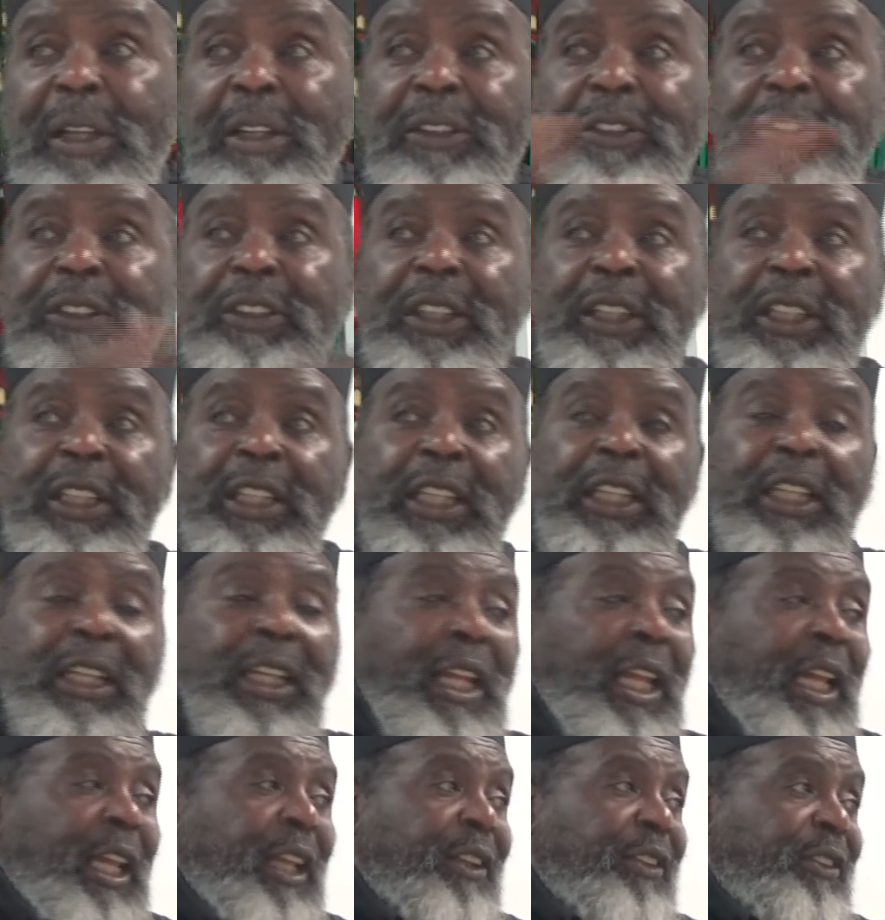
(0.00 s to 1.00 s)
said he
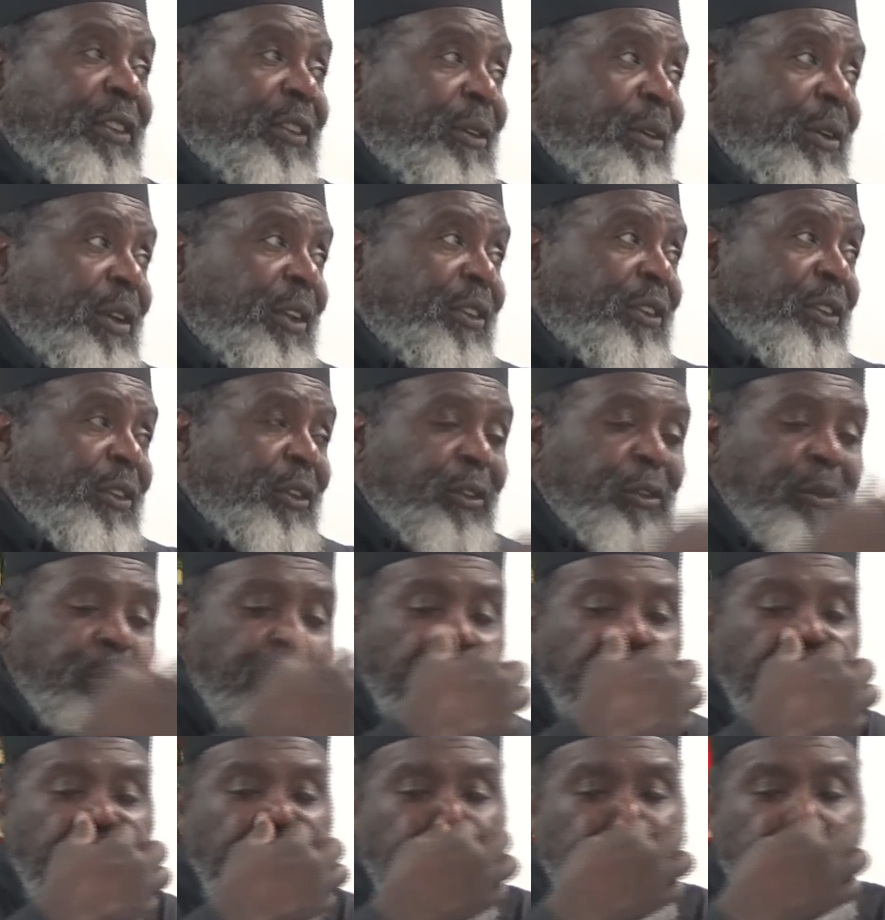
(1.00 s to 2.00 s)
liked so-and-so's
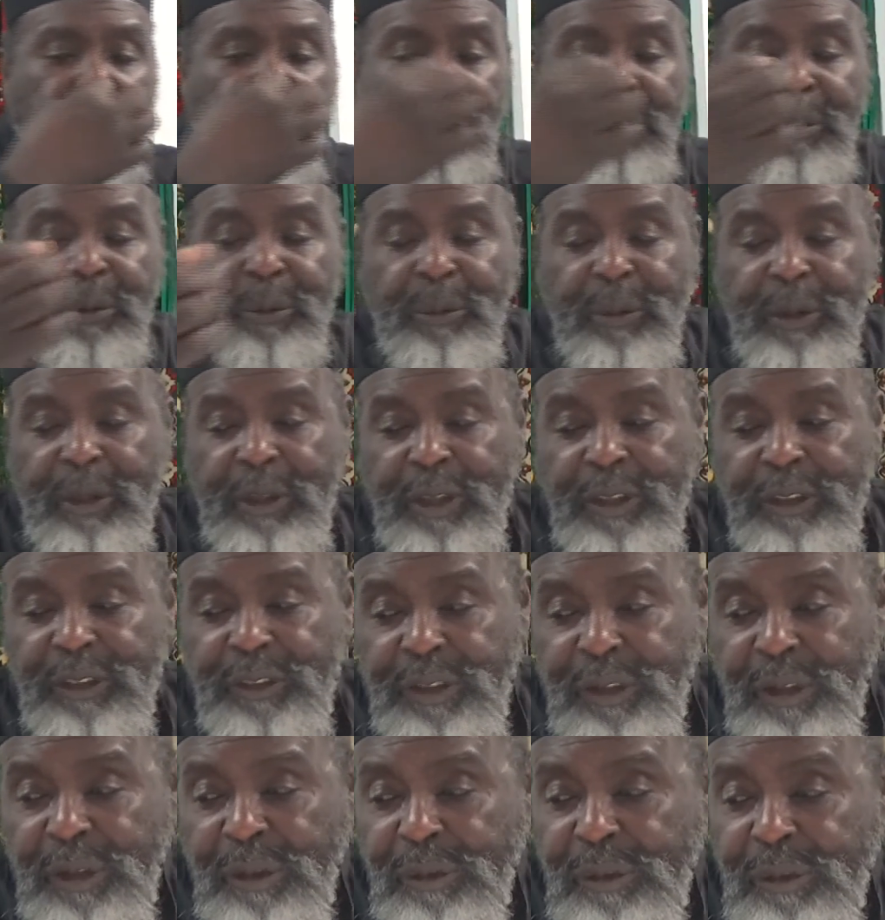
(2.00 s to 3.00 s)
program in one of his
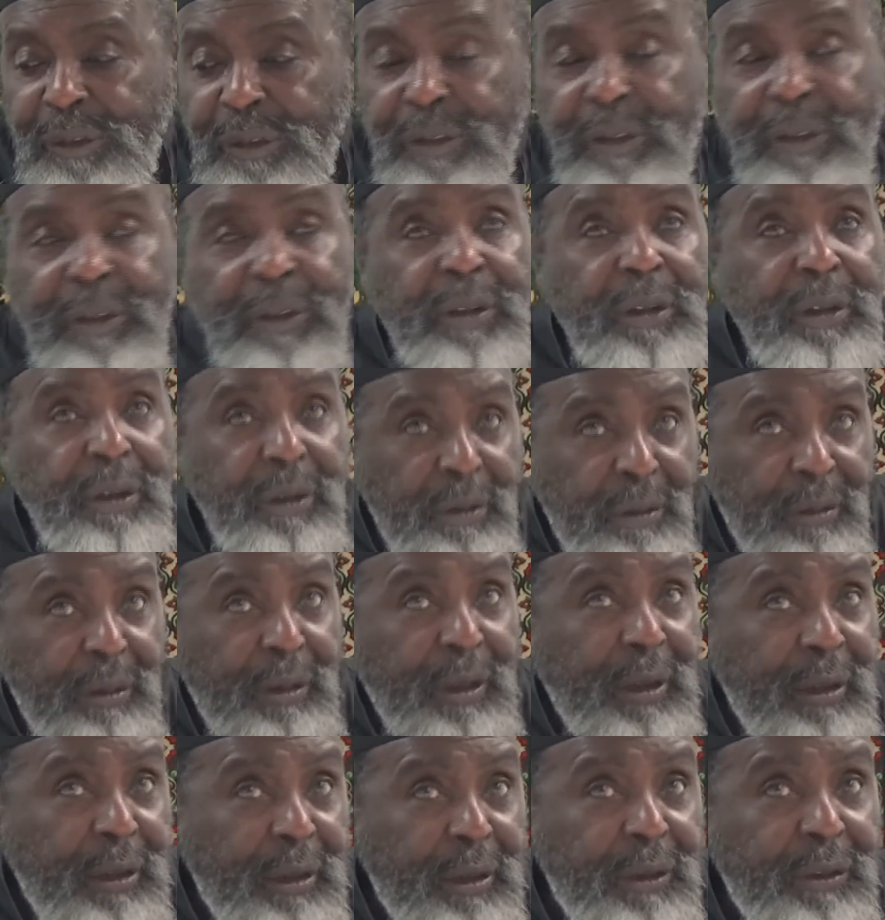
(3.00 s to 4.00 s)
talks,
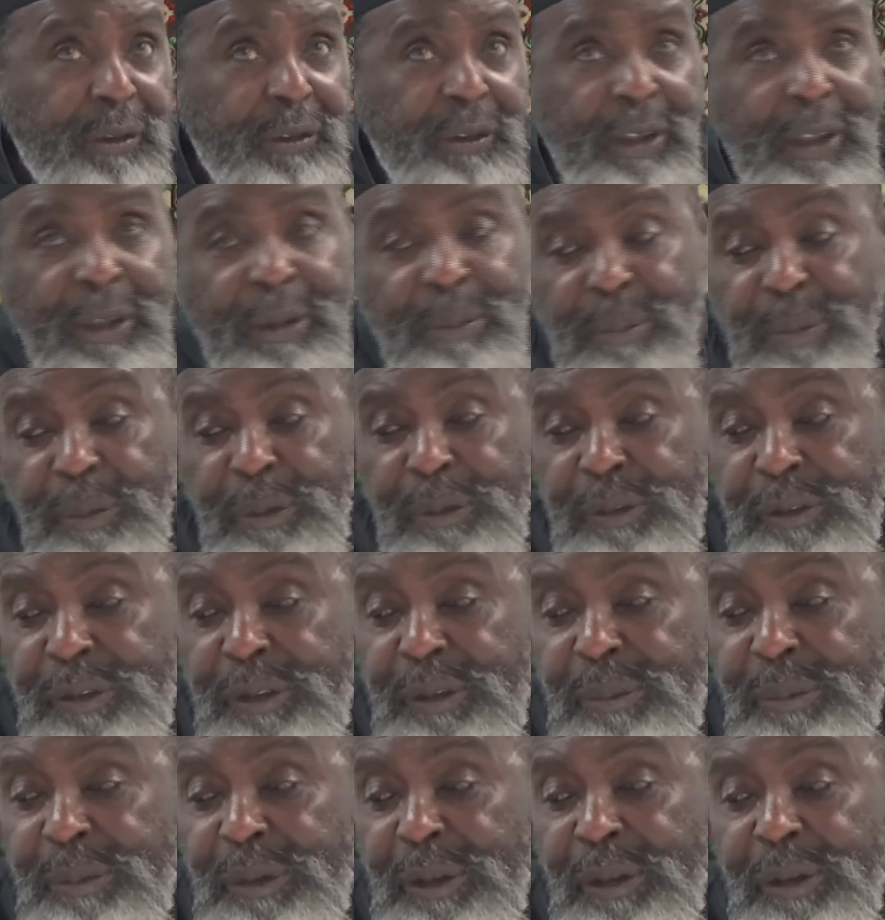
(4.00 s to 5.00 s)
that same person I'm
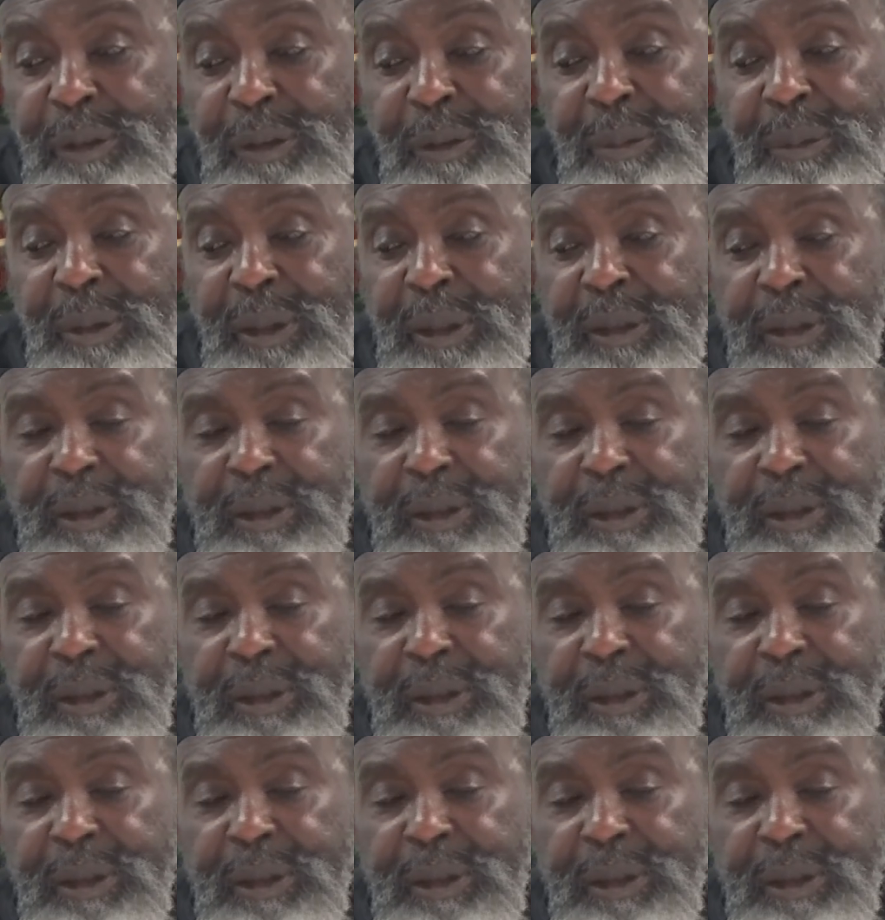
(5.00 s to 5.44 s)
talking about.